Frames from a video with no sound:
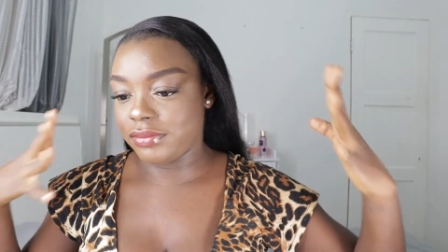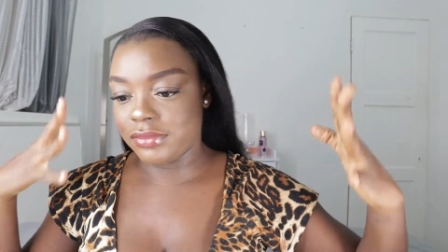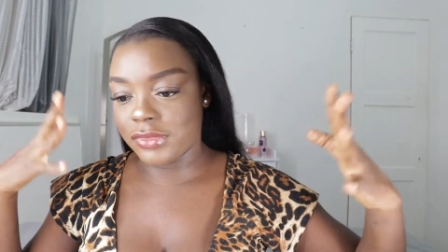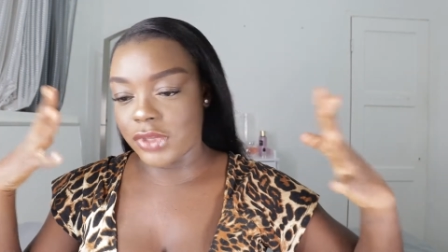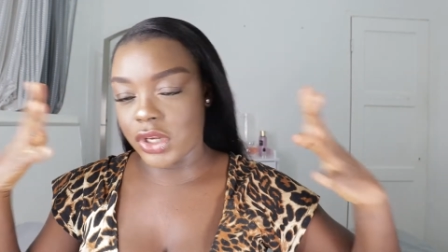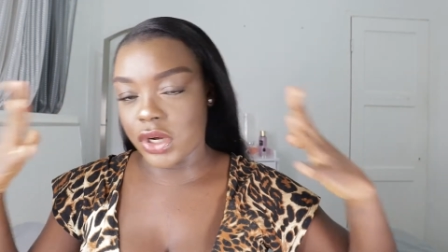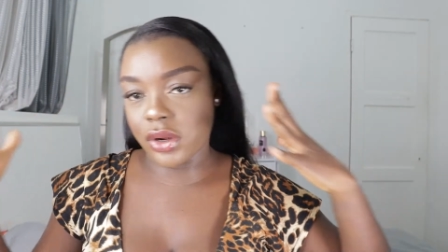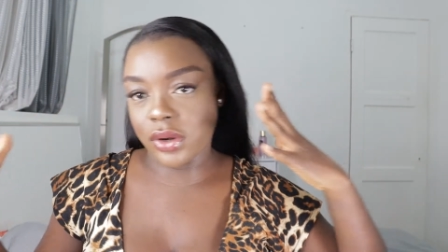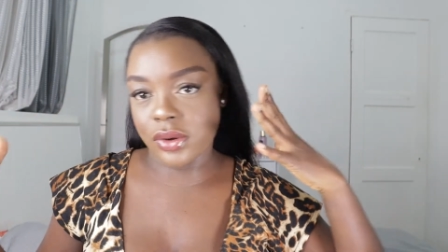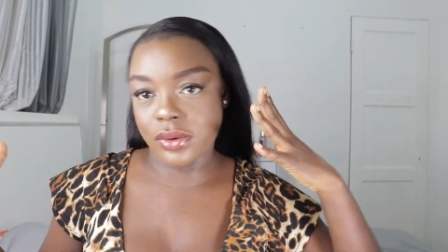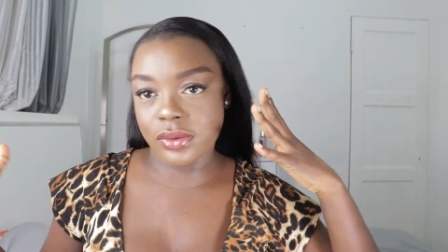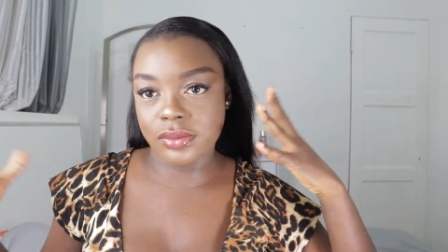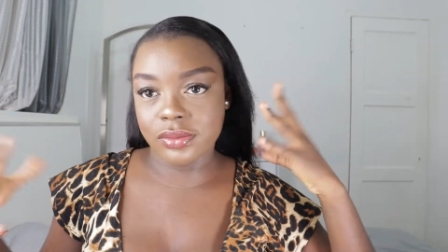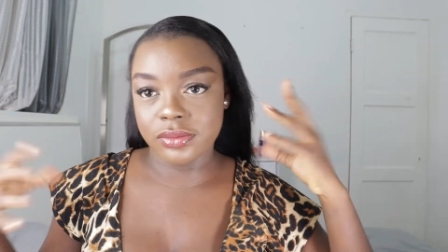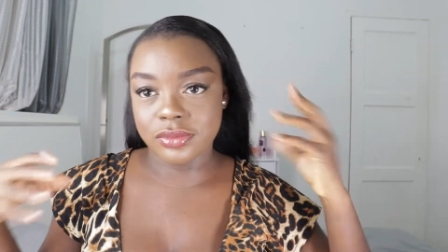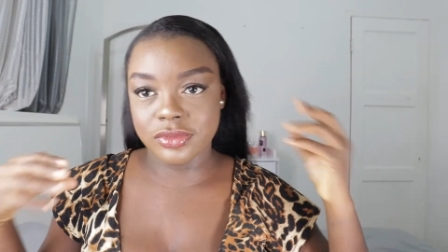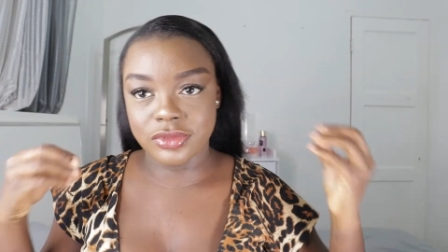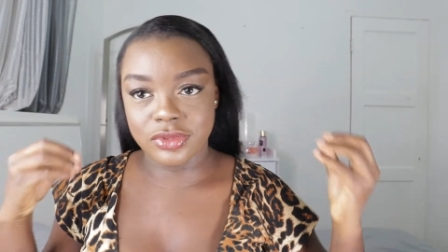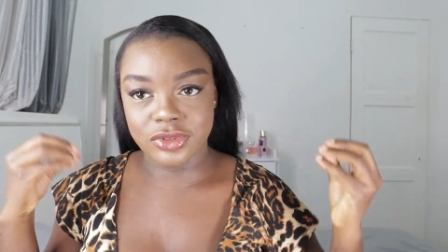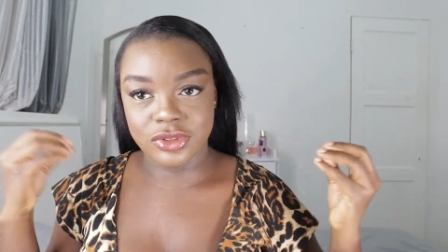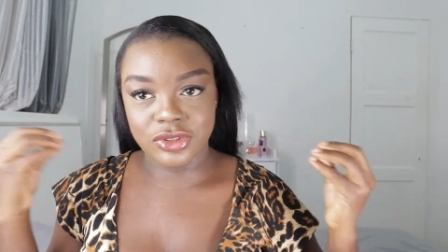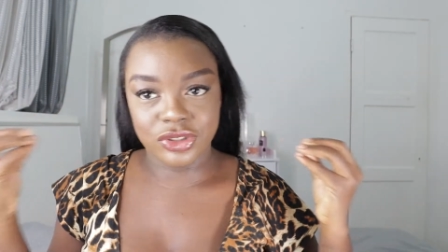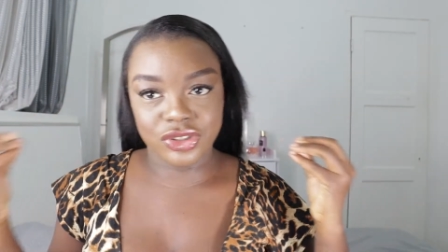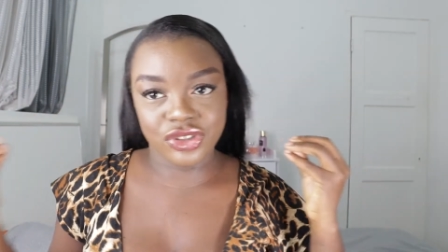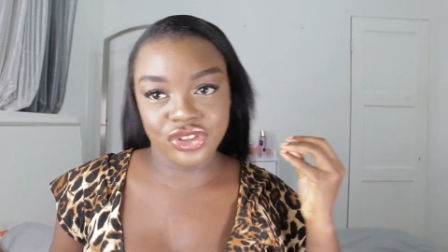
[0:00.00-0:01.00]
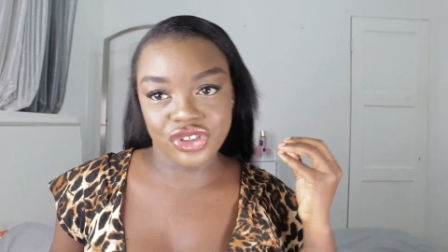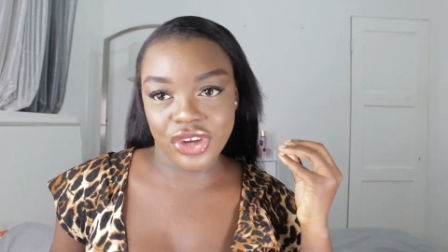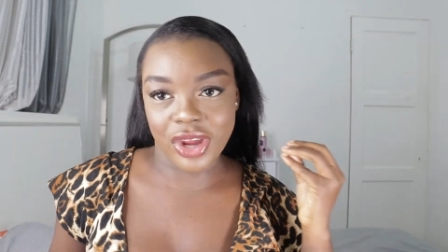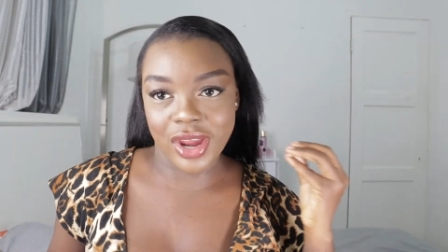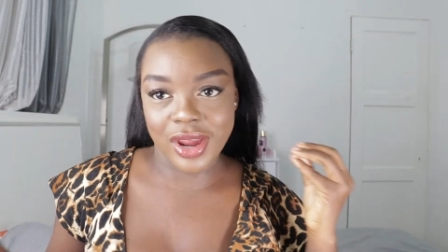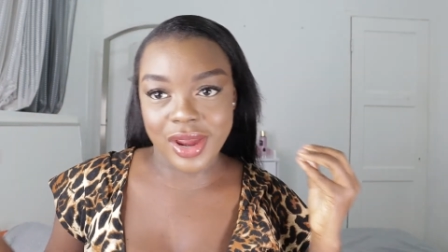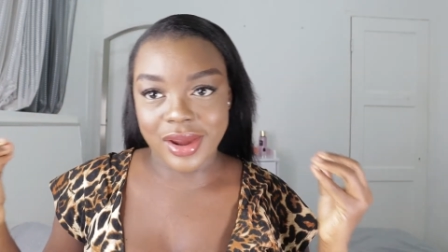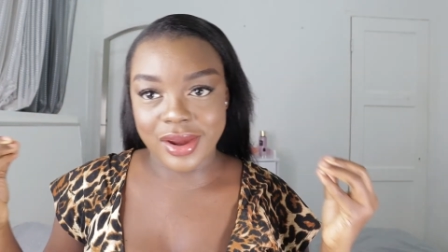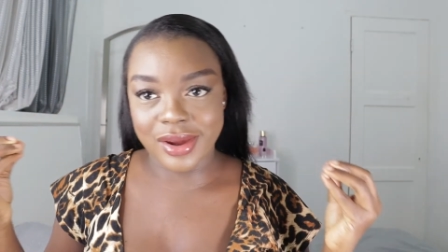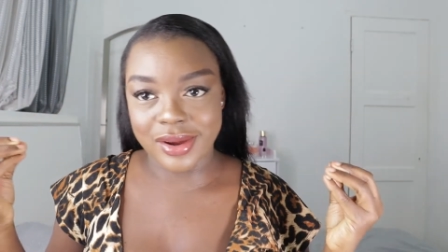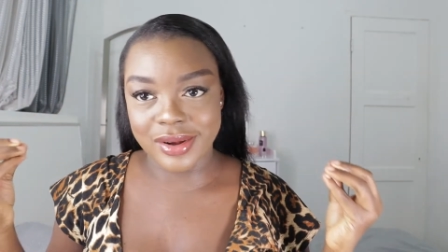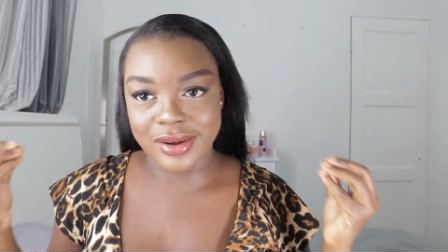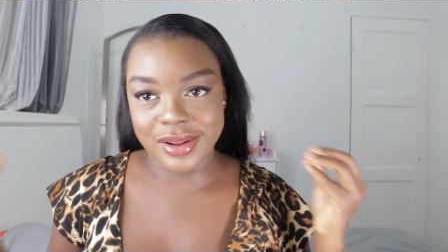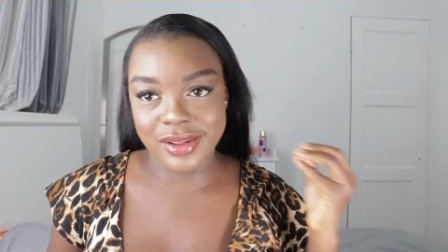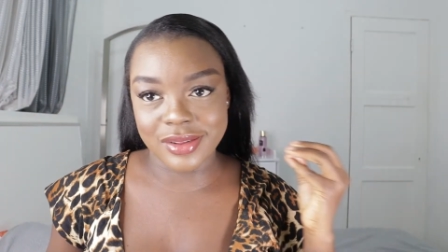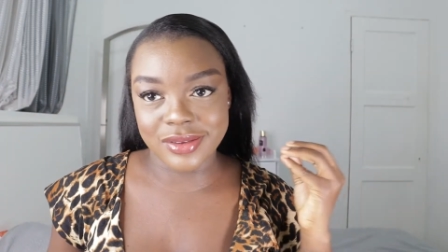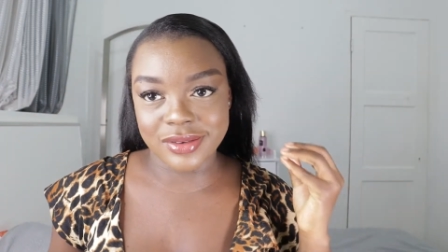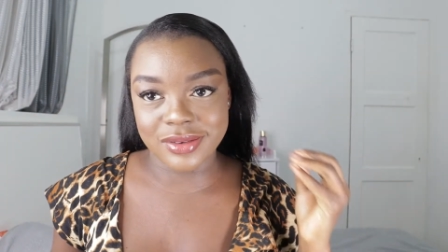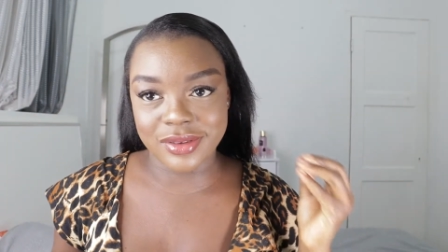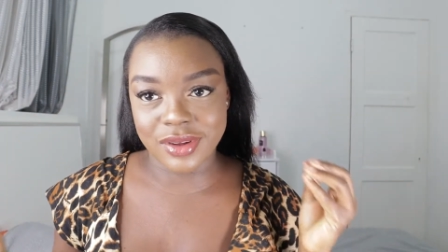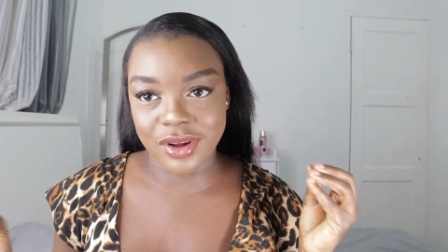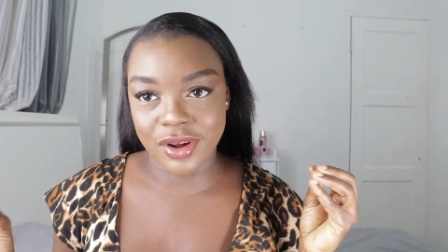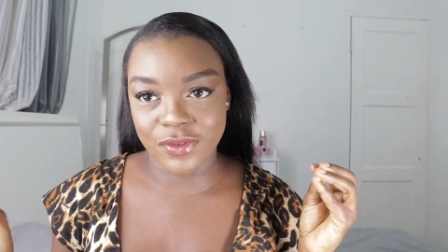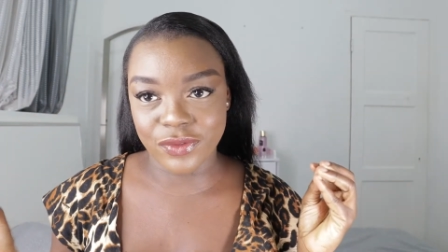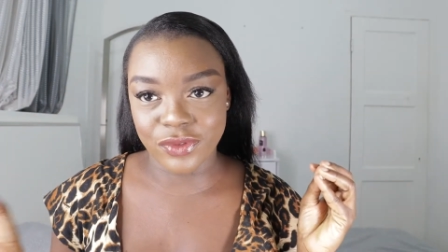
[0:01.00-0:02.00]
you know shine and
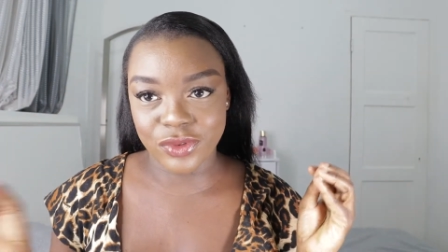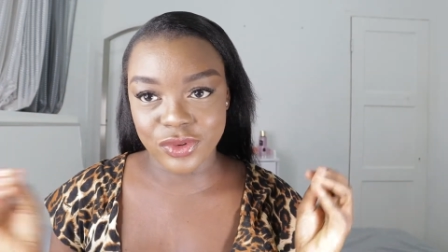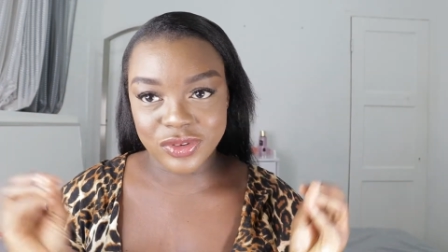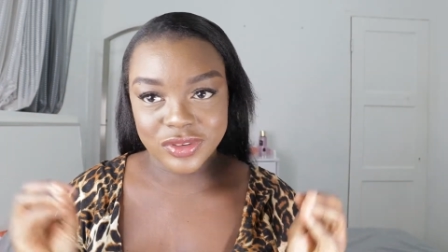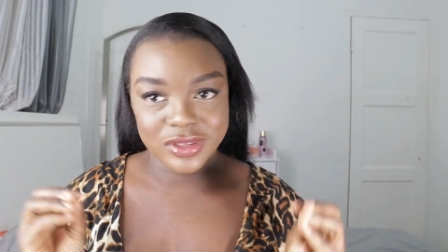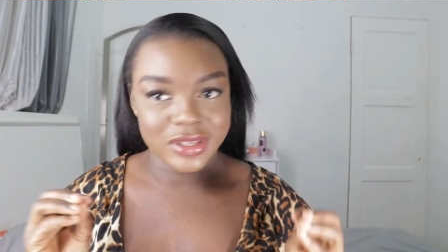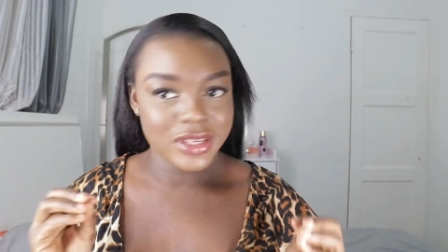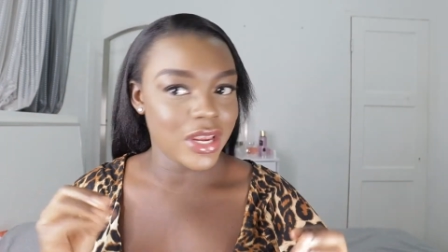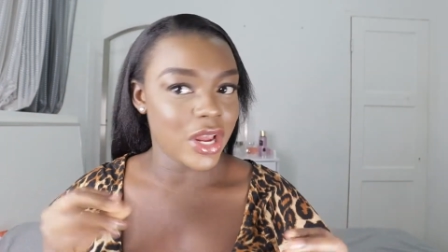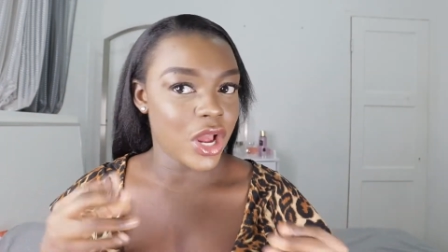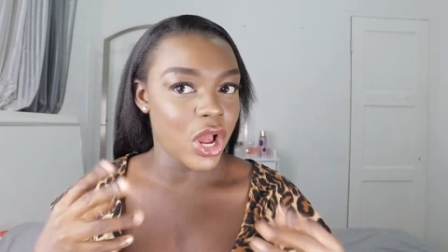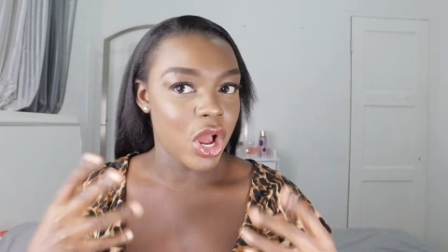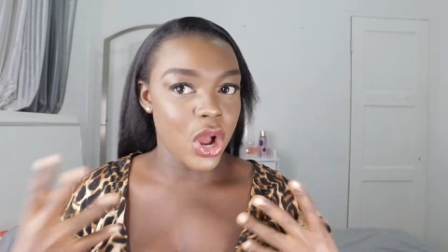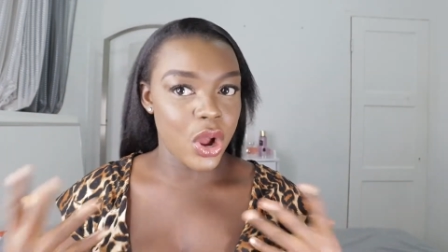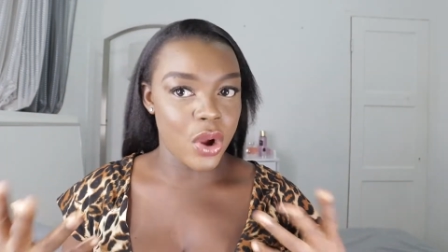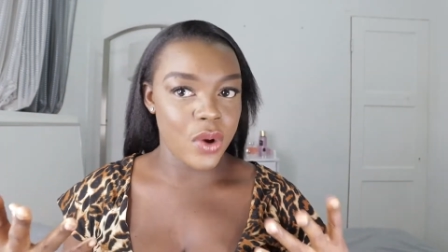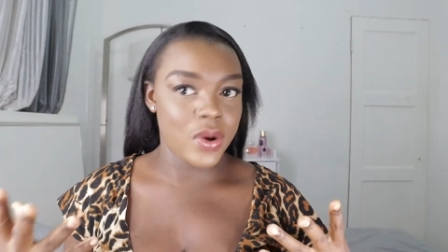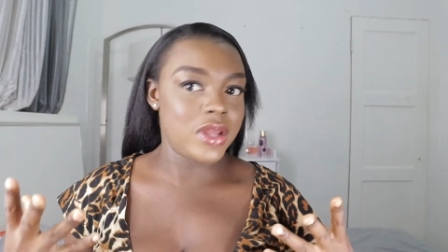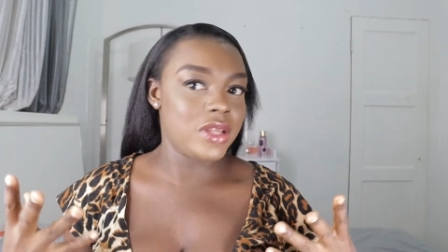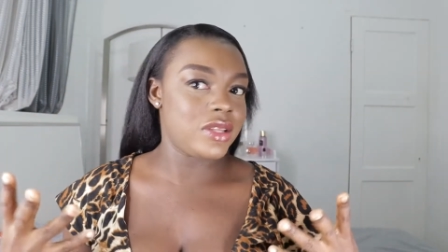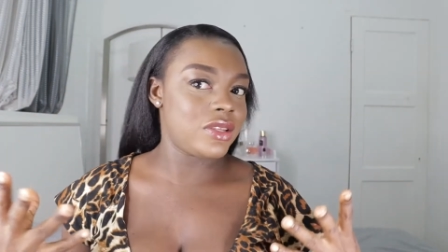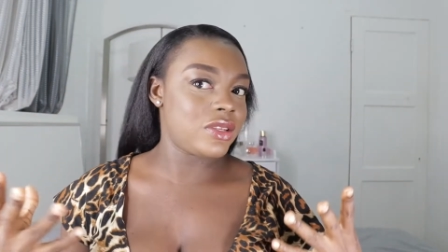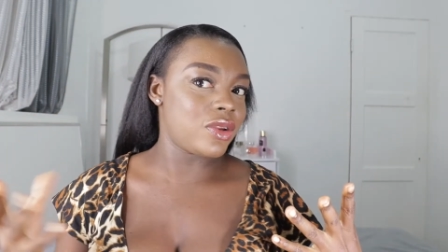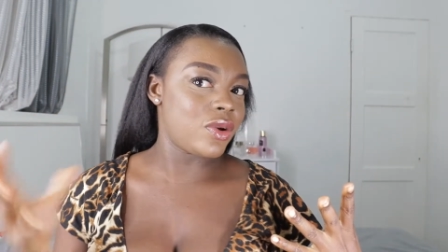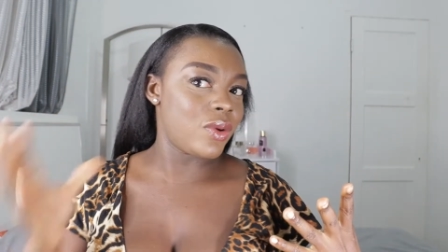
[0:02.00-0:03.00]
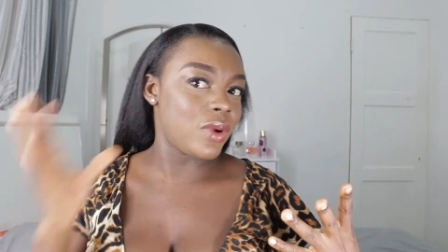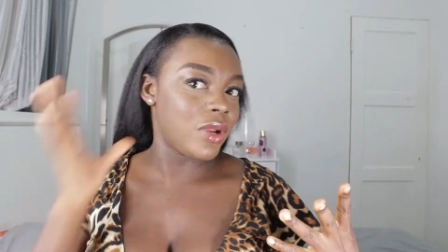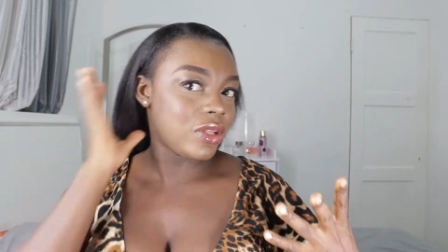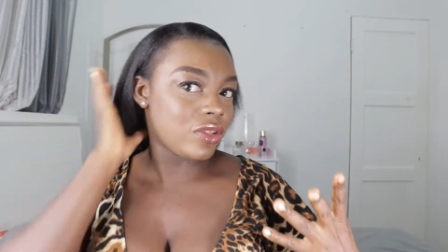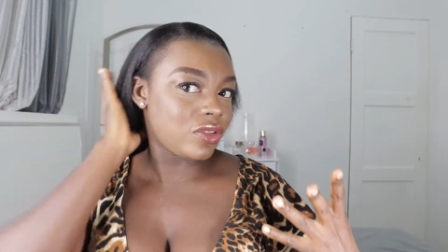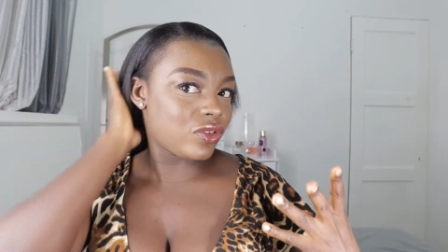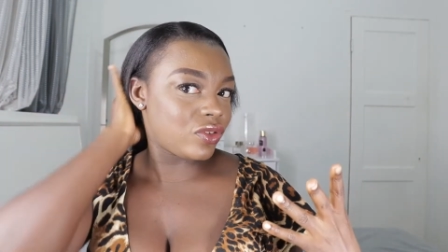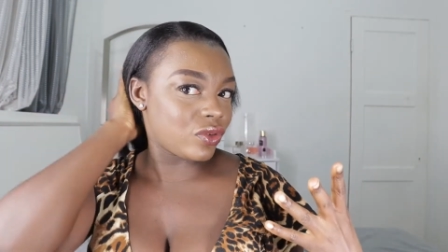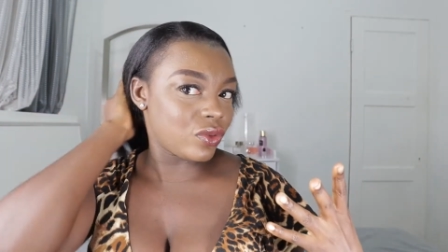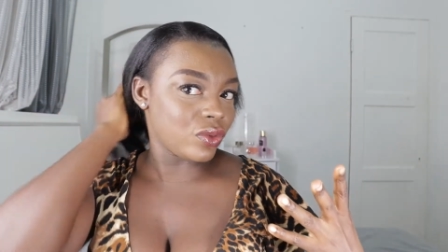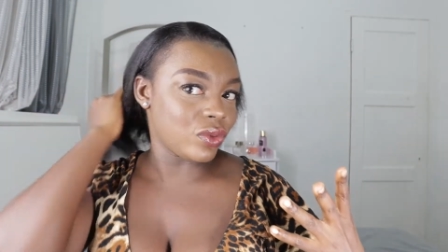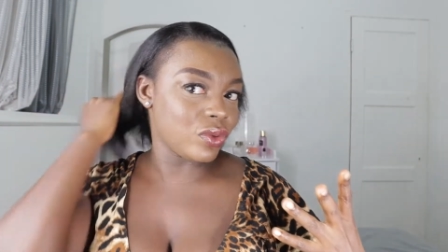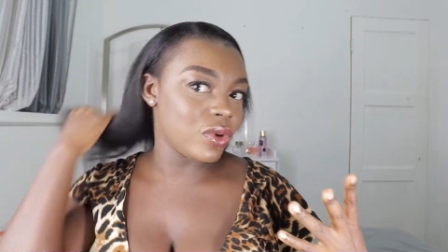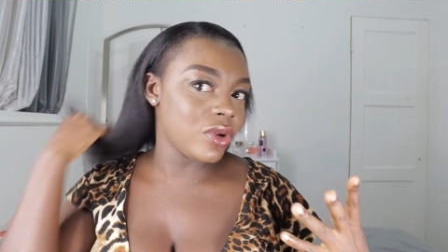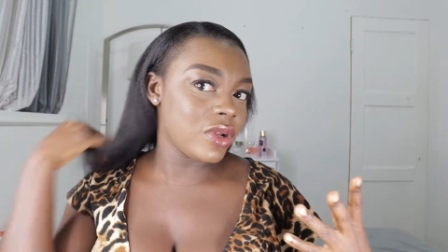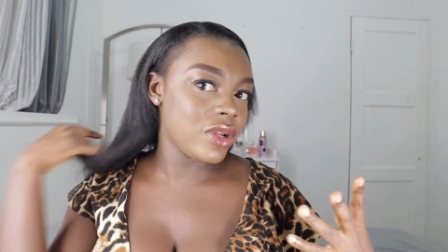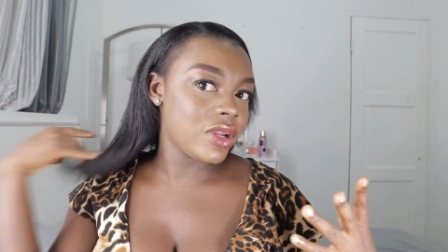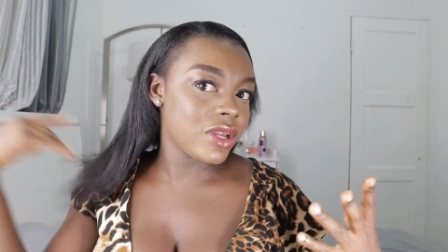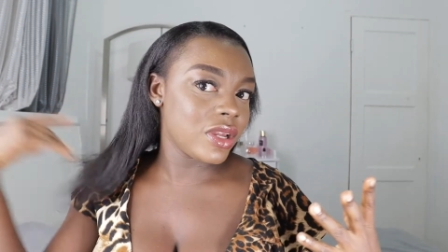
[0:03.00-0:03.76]
stuff to see how it's going to